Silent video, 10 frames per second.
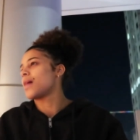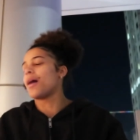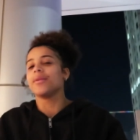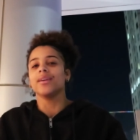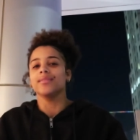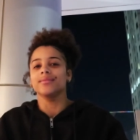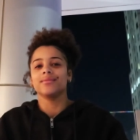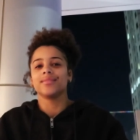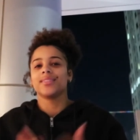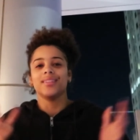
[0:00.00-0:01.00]
I mean,
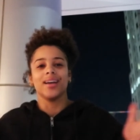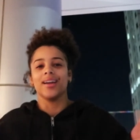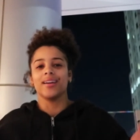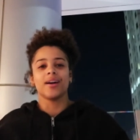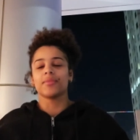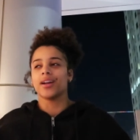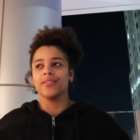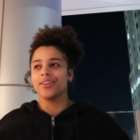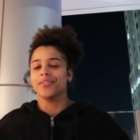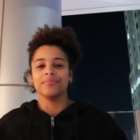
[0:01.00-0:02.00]
like, I'm not
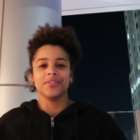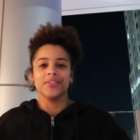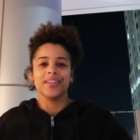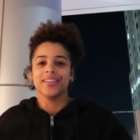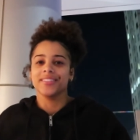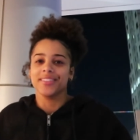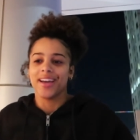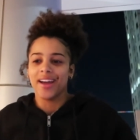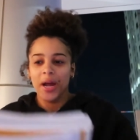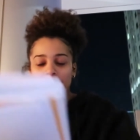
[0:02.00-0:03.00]
even gonna go get into
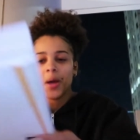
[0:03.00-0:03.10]
that.